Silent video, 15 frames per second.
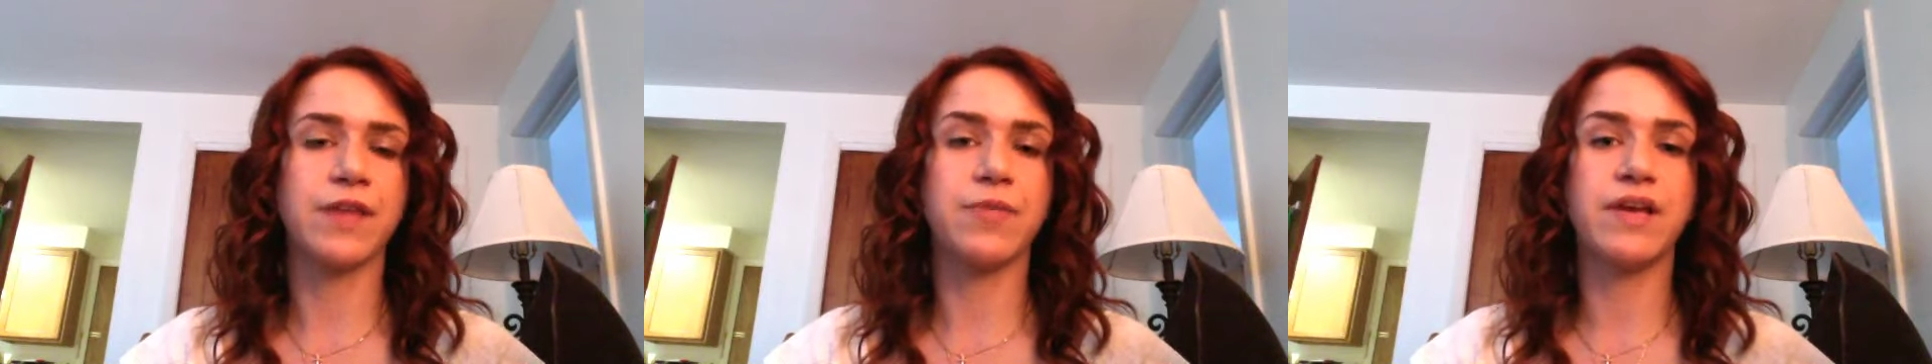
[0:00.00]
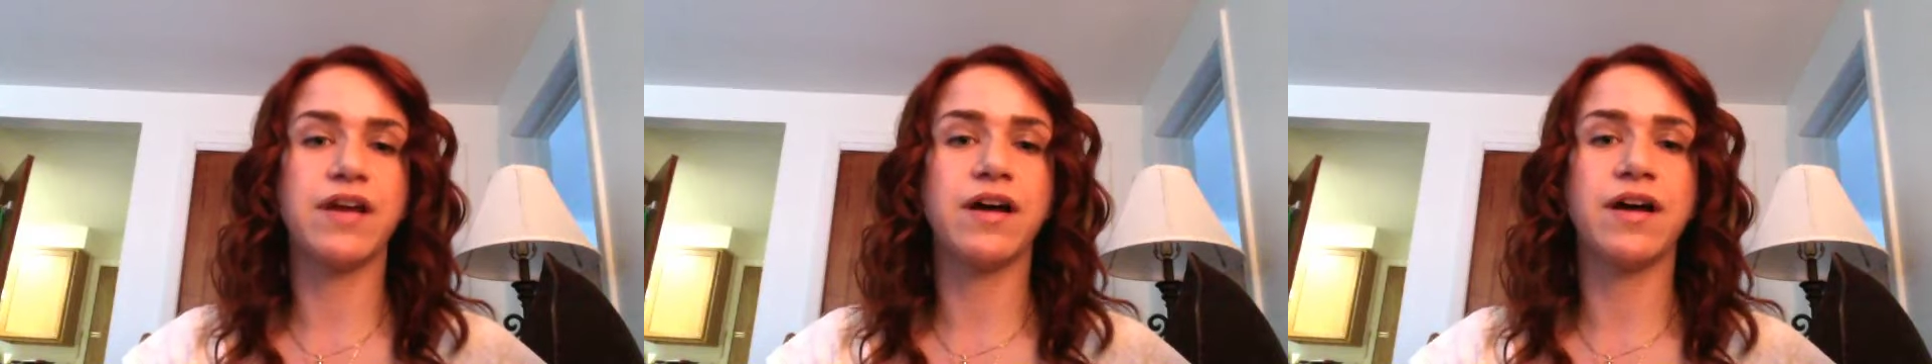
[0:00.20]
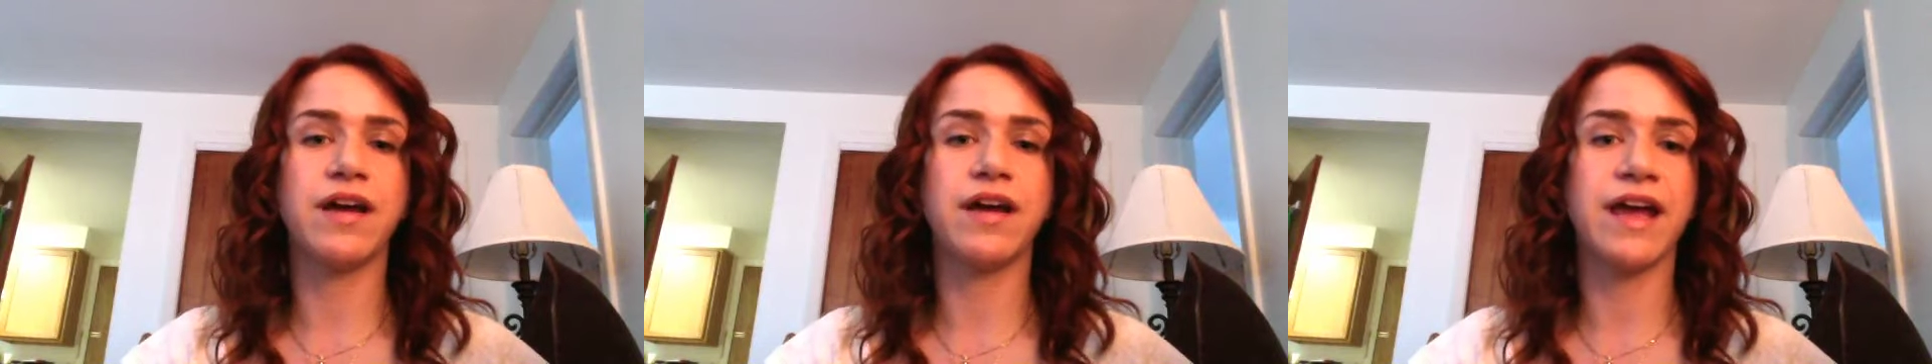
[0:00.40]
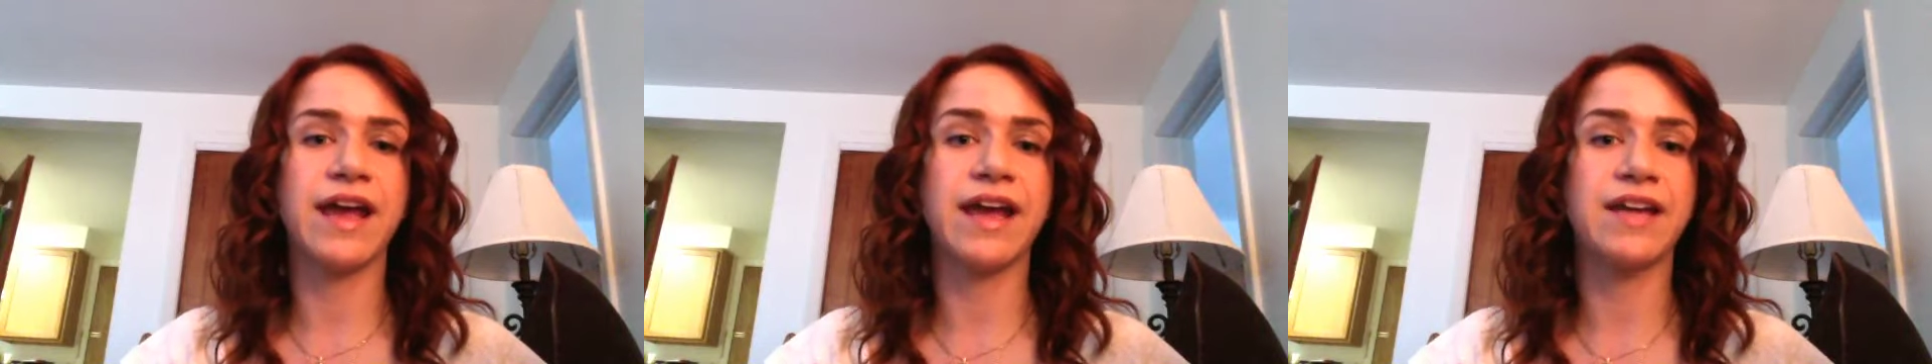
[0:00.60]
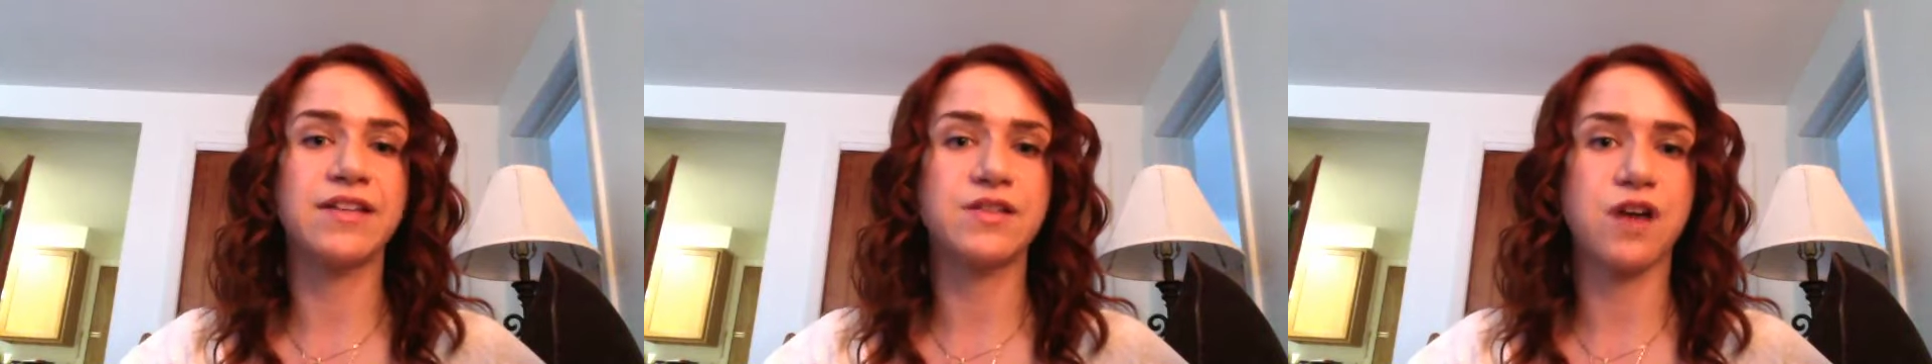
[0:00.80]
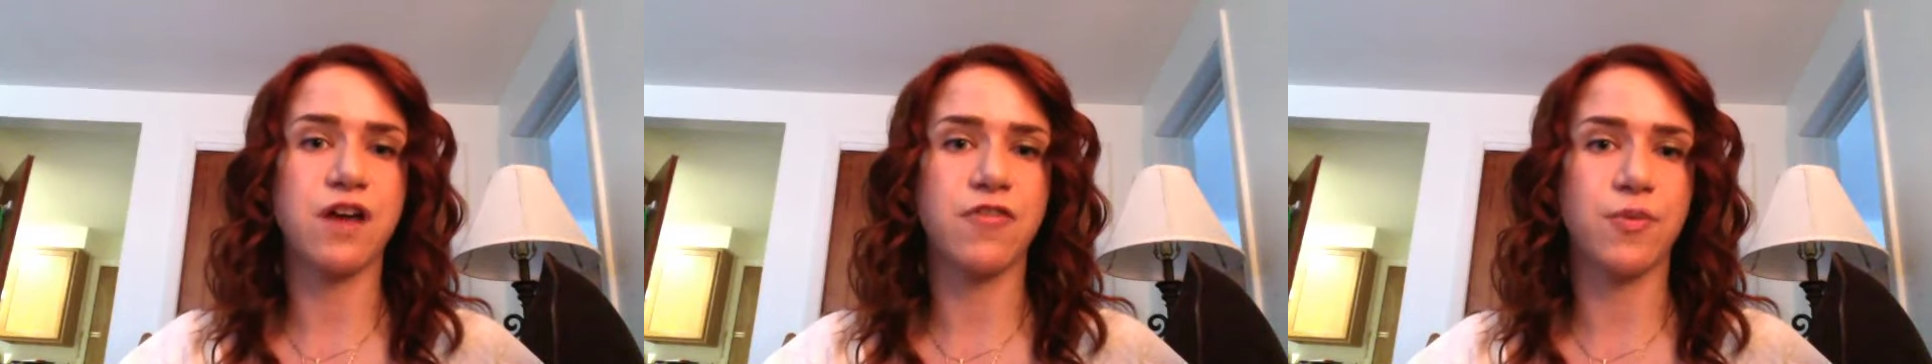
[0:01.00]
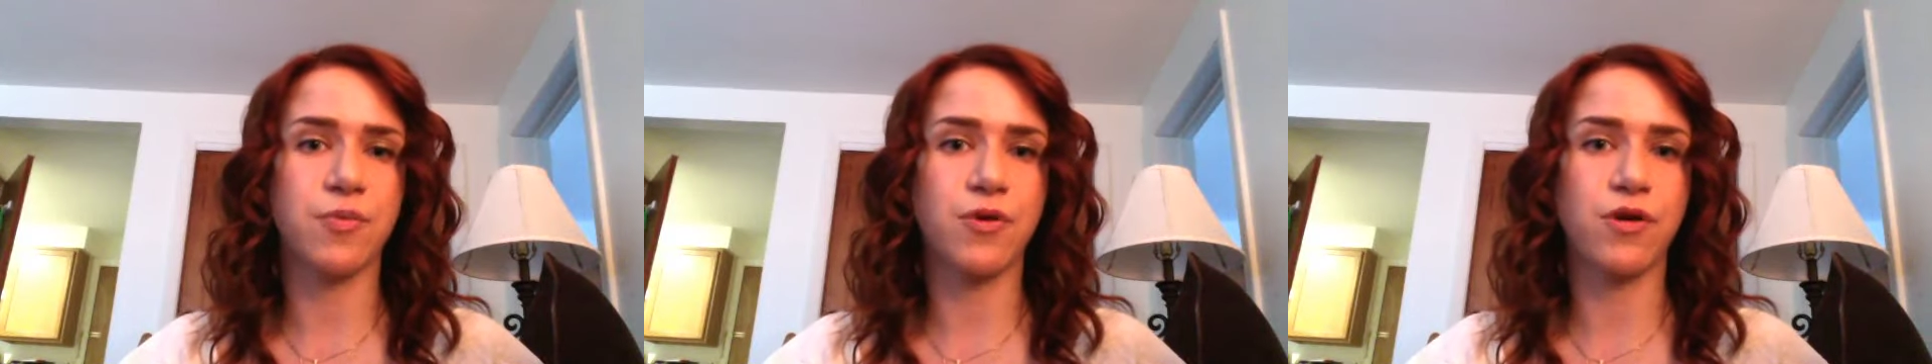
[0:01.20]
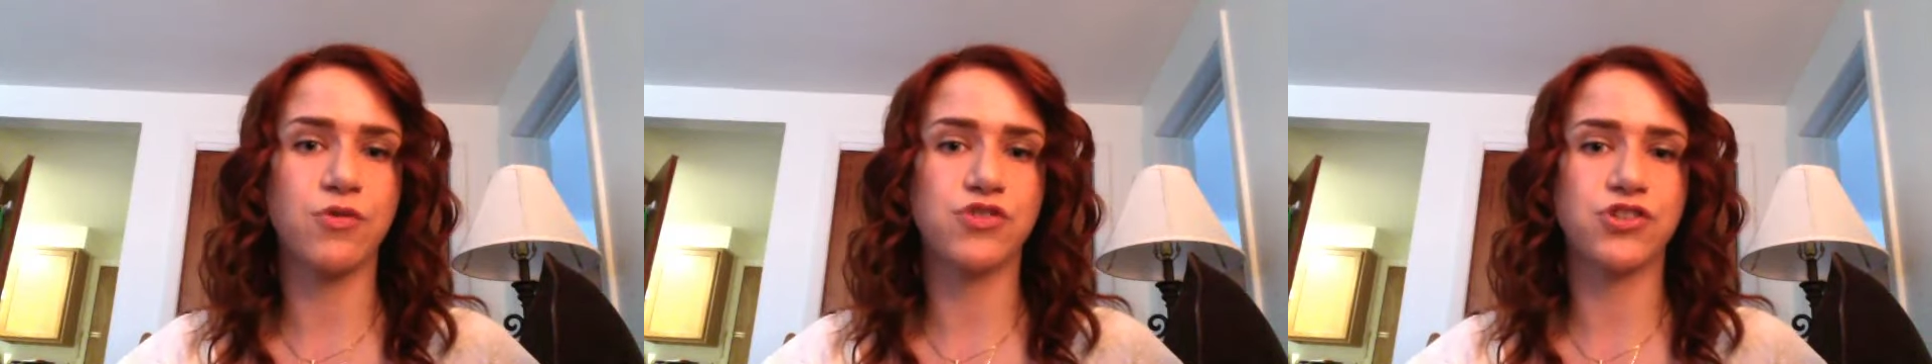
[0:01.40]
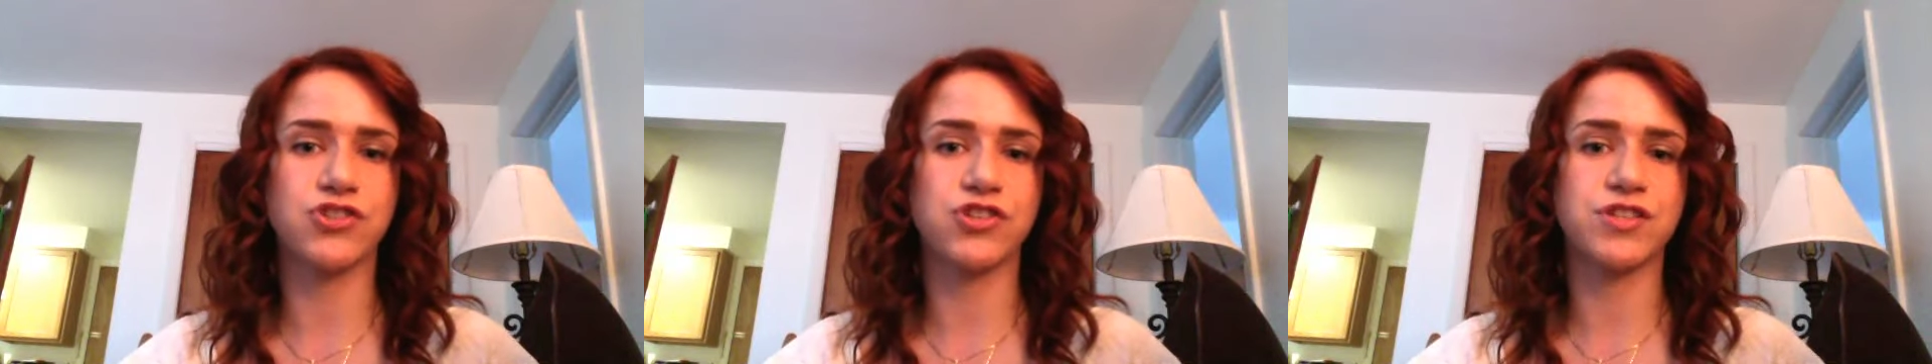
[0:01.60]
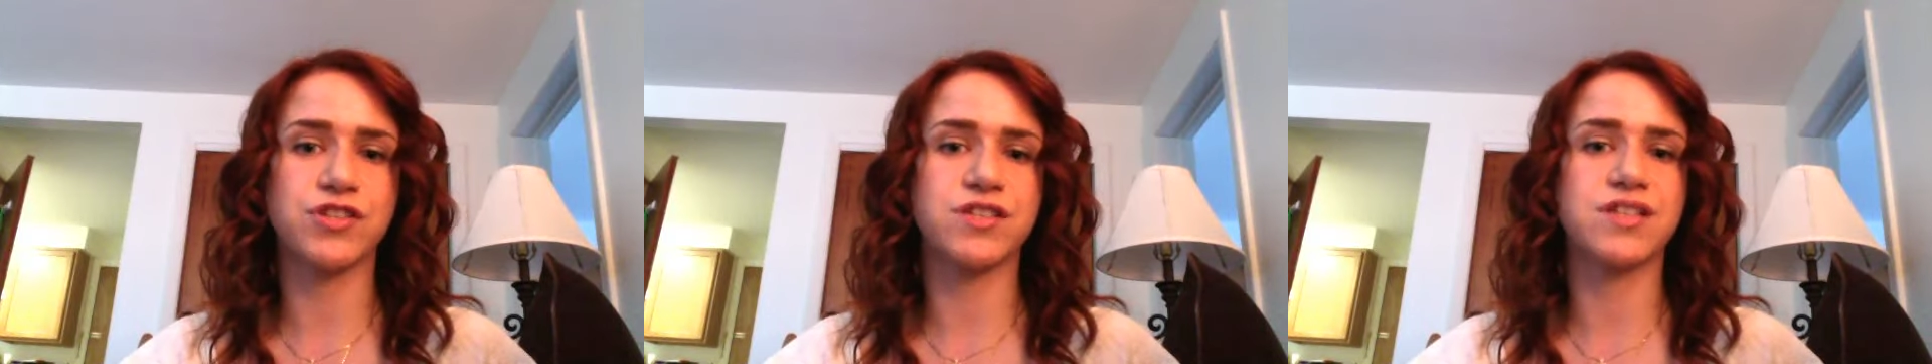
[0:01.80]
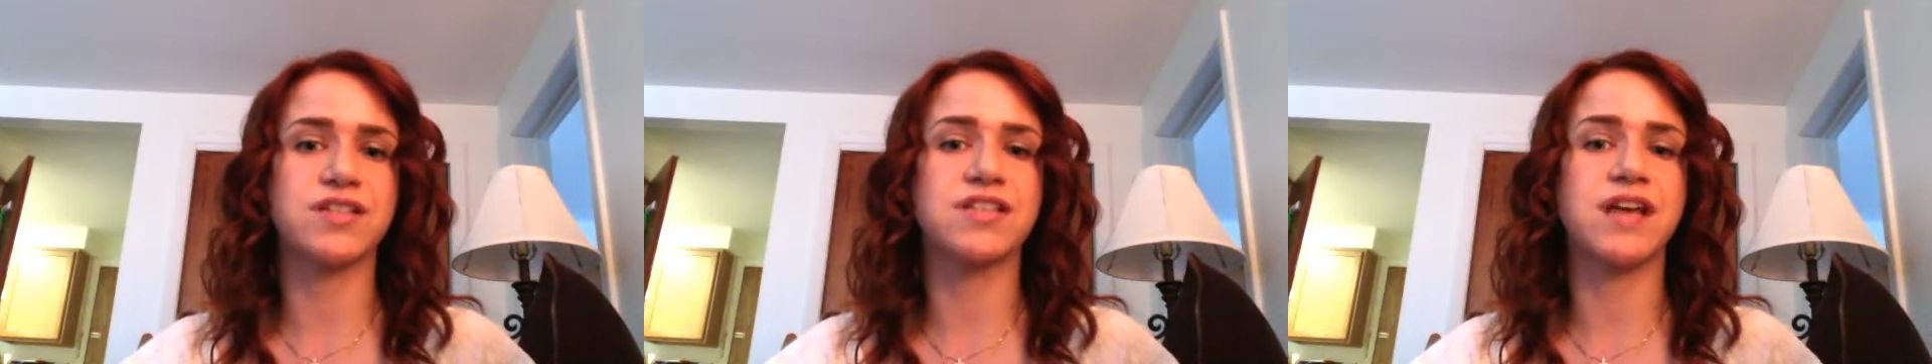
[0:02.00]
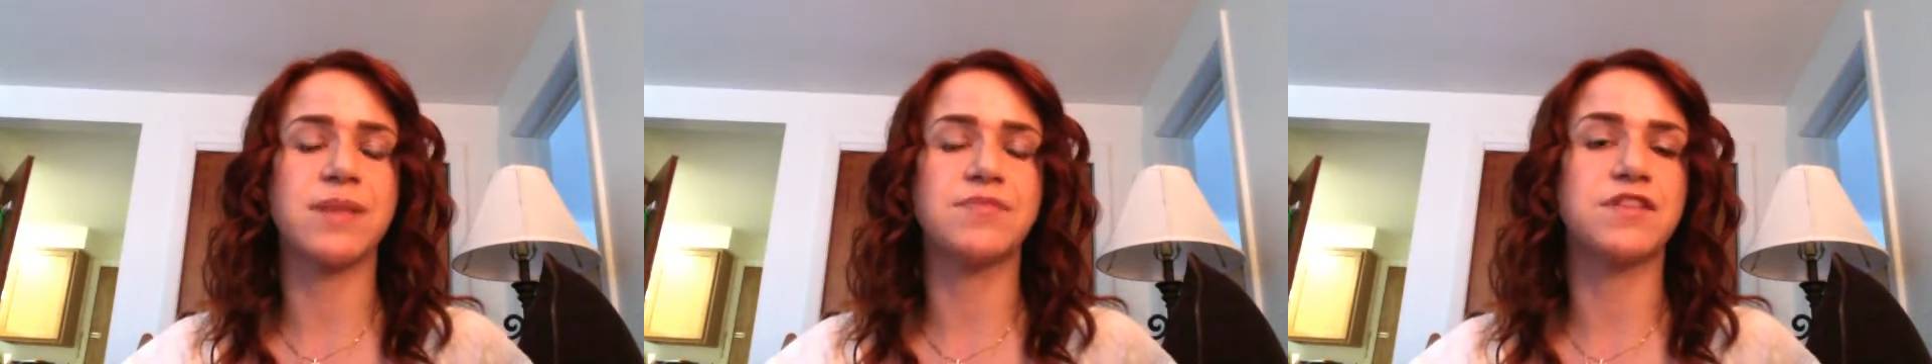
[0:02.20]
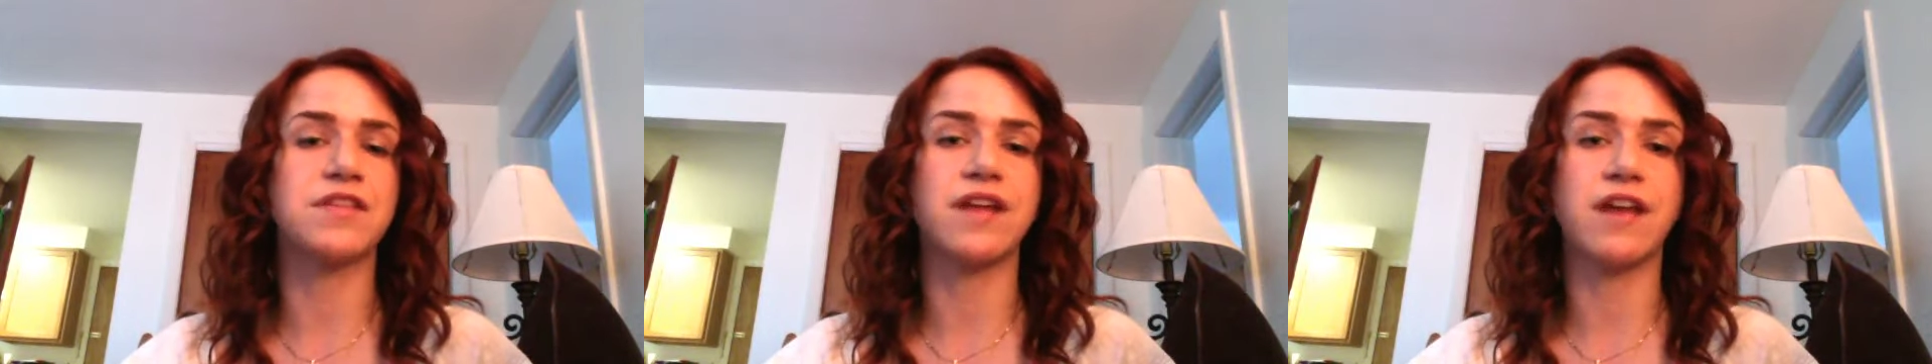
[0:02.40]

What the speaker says: be a hands-off approach and just accept